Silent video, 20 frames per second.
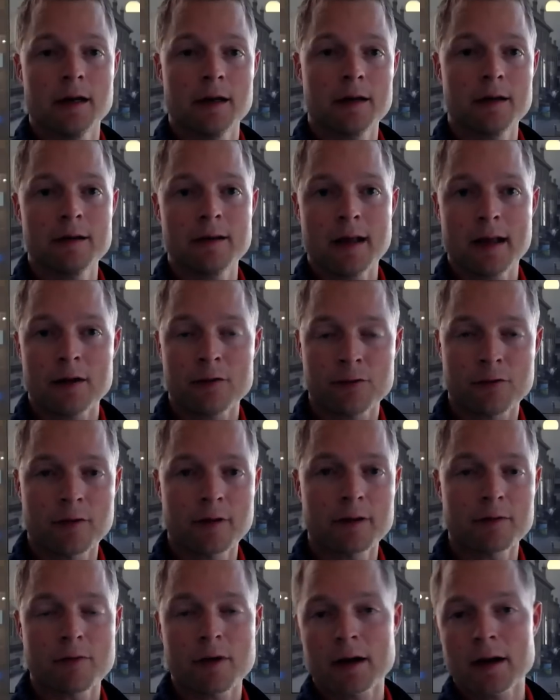
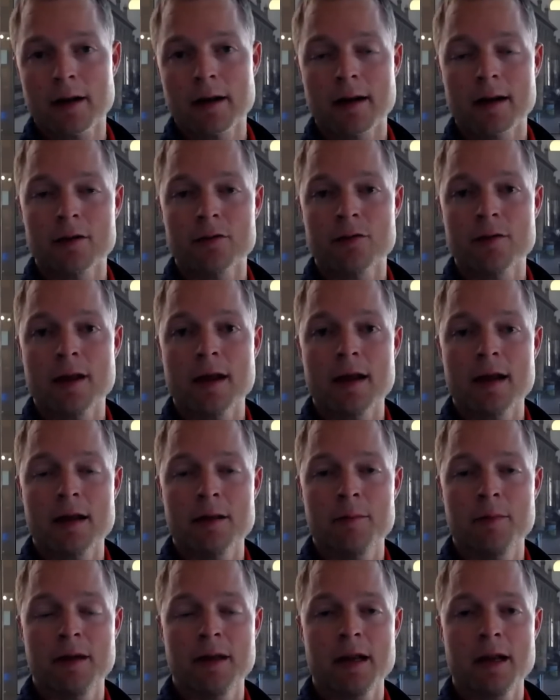nationally recognized
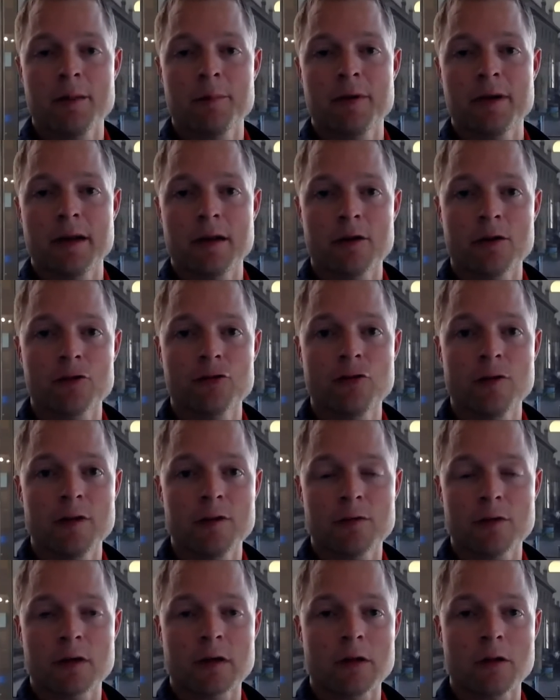name in Ambit Energy
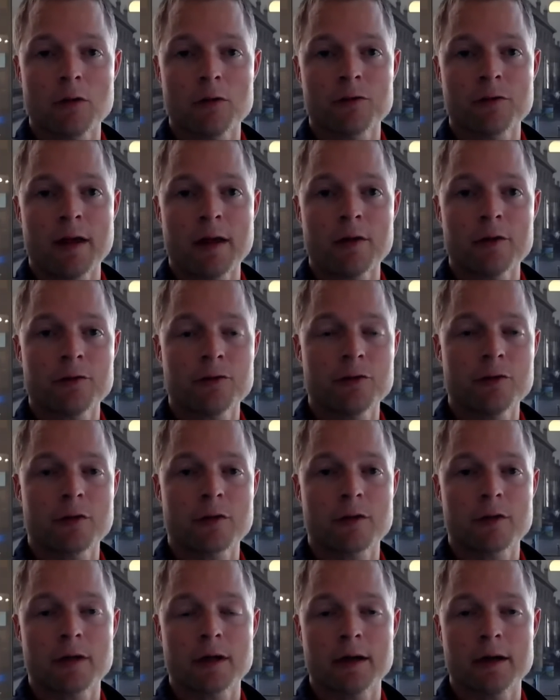to close out
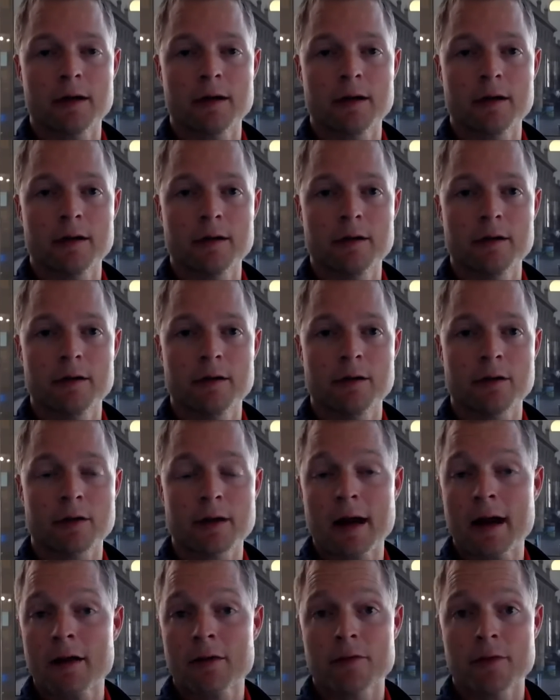your
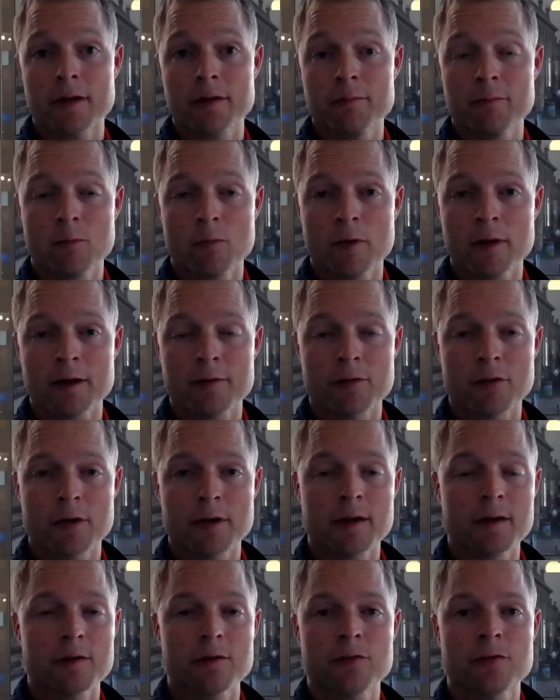gathering, whatever it
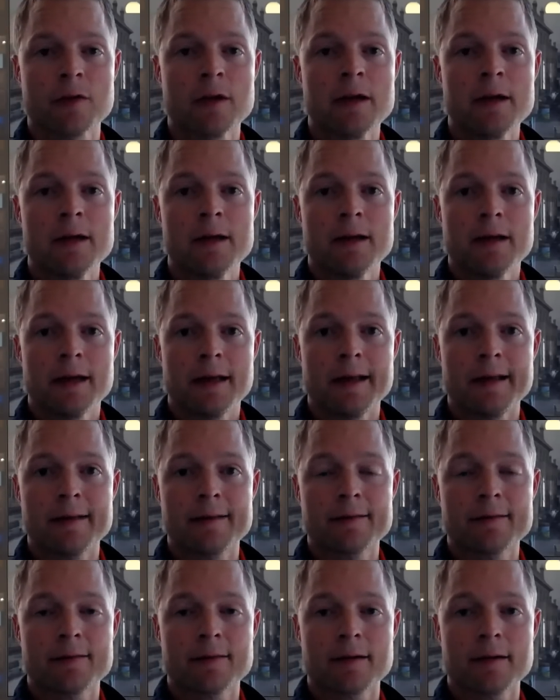is.
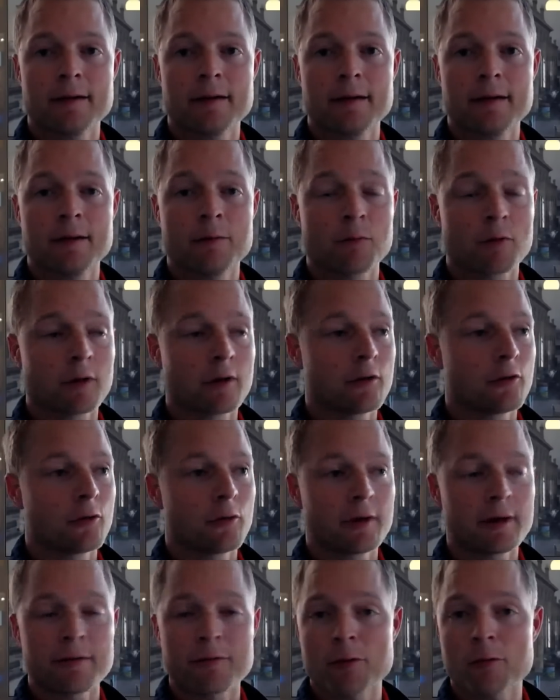And we're going to do it
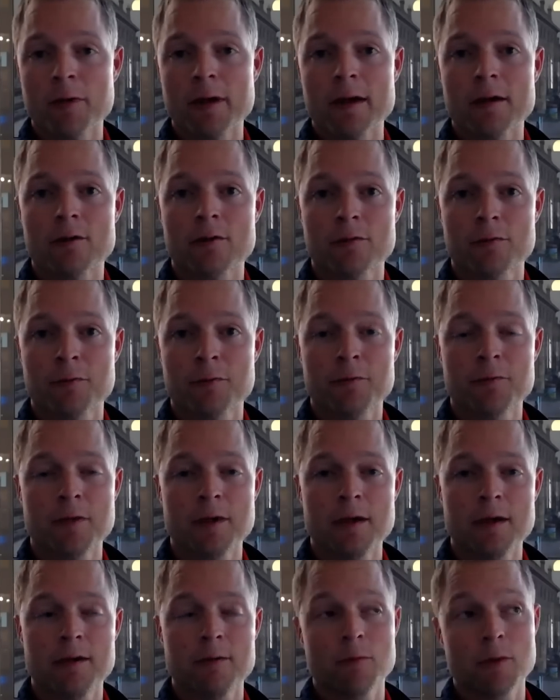every week,
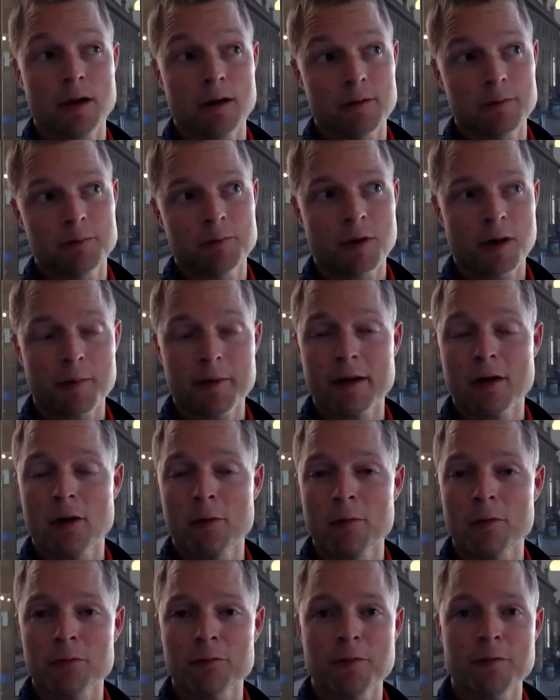probably
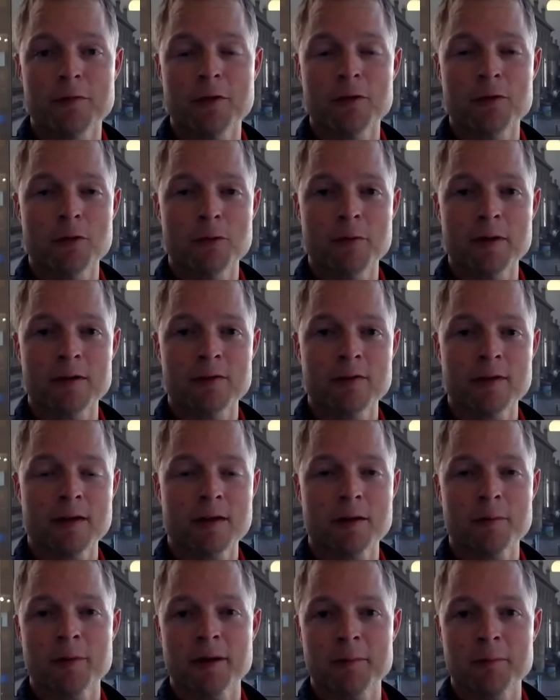almost 52 weeks a
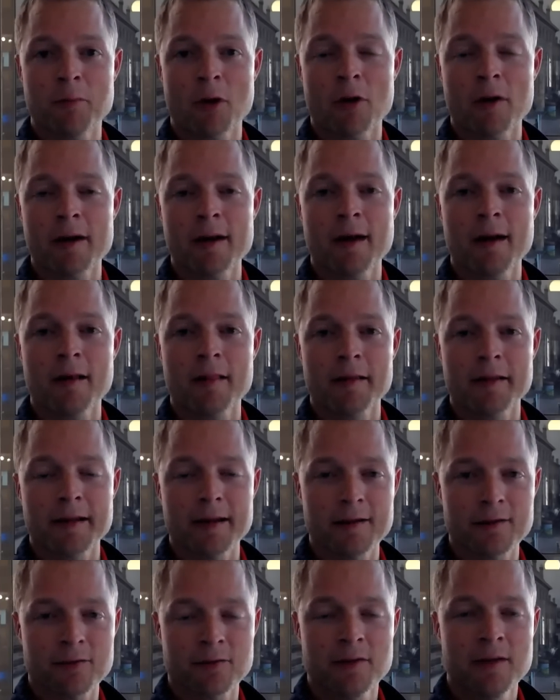year, but barring
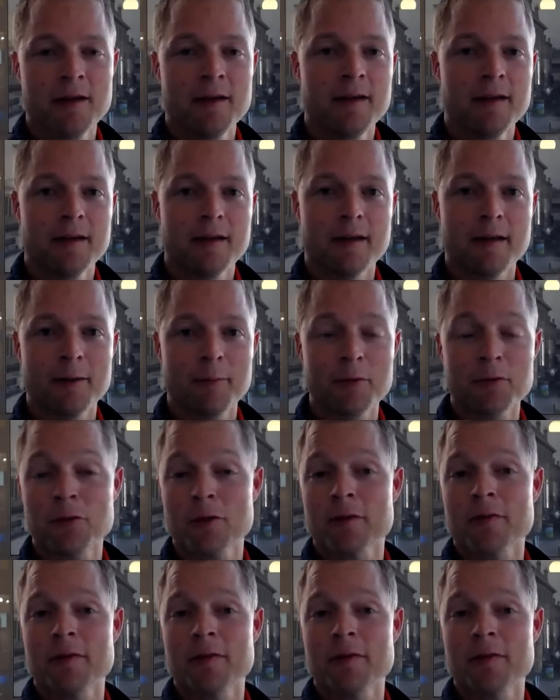holidays. We took